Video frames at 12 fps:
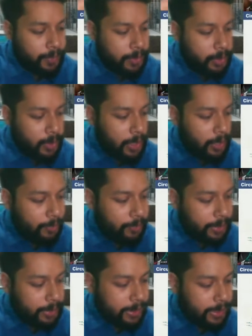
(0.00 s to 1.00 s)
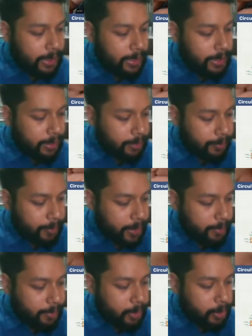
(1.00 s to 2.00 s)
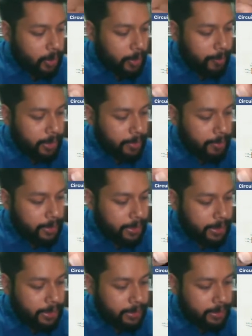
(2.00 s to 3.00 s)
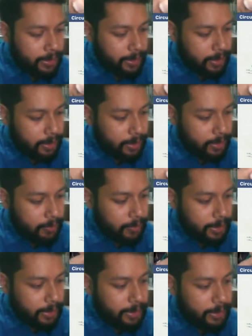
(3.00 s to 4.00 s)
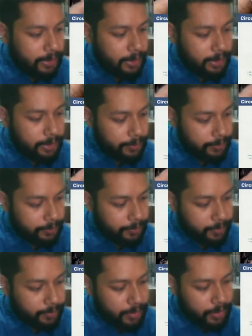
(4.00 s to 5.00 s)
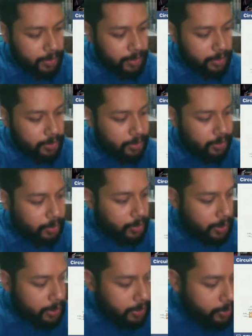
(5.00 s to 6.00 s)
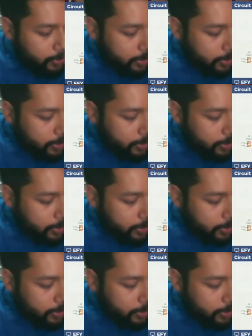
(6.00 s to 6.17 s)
So I'll first connect pin number 2 and pin number 6 with each other. So I'll use